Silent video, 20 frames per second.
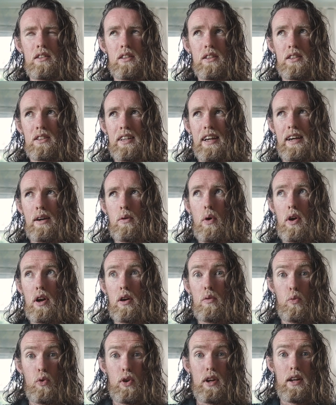say what
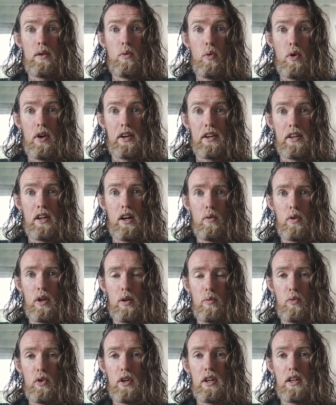I'm really working on, what
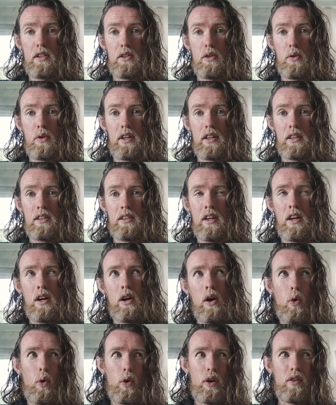I'm really doing.
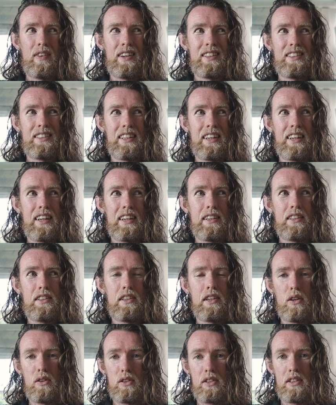Or if I did,
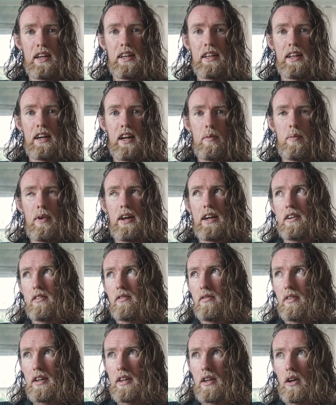say that I
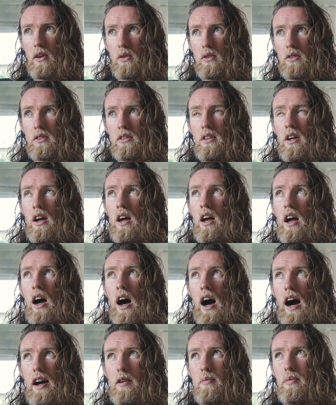make videos,
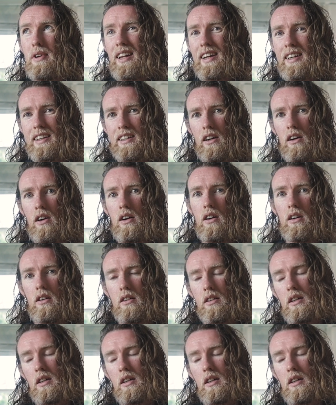I'd be like, oh